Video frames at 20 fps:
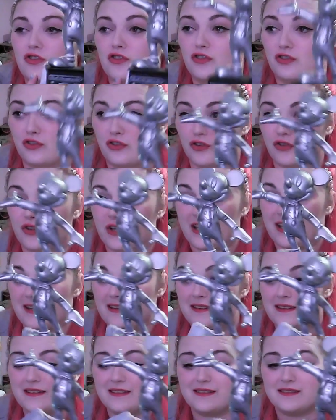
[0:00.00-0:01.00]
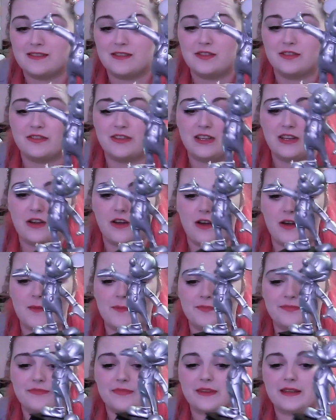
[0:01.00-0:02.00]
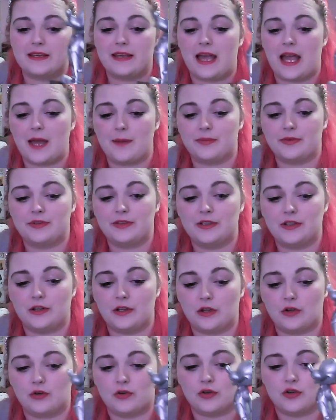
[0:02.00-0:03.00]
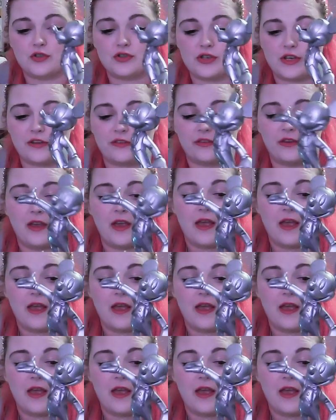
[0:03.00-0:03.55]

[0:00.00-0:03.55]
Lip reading: stunning, does he not? Absolutely gorgeous.